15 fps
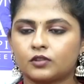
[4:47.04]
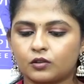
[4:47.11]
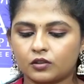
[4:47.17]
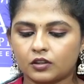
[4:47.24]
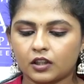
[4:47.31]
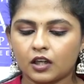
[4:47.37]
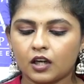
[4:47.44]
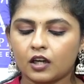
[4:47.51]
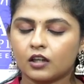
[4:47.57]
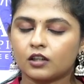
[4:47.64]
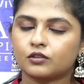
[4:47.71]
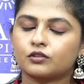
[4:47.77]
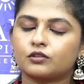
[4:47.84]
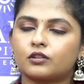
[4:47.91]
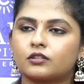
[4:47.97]
Okay.
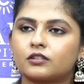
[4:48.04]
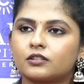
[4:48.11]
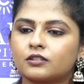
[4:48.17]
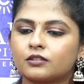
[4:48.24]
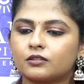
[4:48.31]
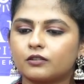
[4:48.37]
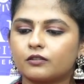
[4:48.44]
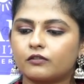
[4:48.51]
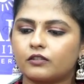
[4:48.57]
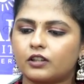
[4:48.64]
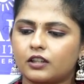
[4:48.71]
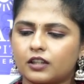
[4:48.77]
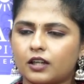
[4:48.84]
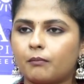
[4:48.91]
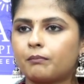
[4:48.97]
So, doctor,
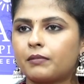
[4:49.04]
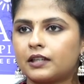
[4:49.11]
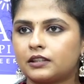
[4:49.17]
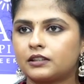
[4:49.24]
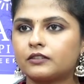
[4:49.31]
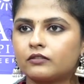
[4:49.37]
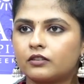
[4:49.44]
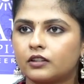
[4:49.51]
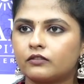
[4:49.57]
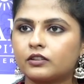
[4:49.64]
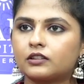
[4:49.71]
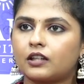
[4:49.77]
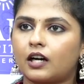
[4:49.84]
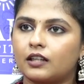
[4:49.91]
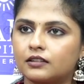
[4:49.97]
comparatively
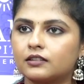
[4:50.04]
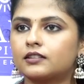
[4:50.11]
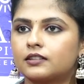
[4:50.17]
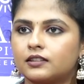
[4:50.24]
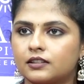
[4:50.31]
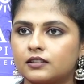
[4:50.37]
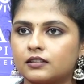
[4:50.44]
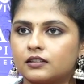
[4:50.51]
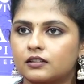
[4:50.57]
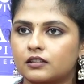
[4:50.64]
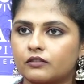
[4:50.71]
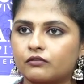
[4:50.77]
with other seasons,